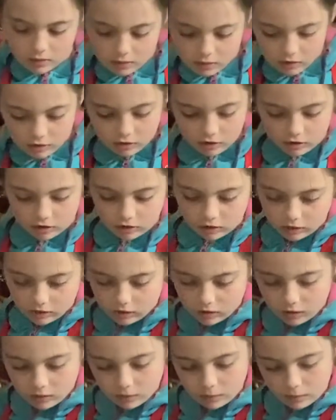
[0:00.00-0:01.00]
Just a
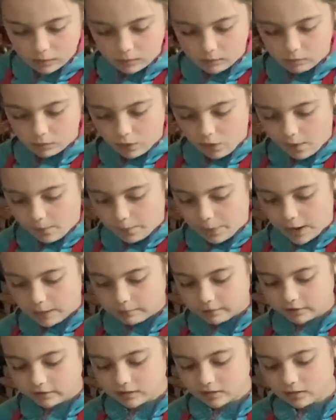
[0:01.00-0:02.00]
little bit more
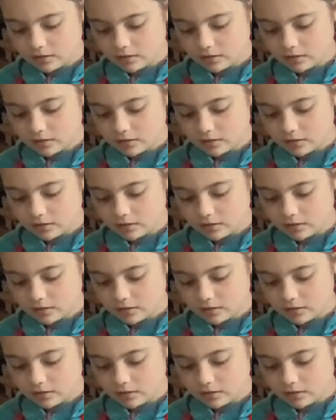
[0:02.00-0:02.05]
parmesan.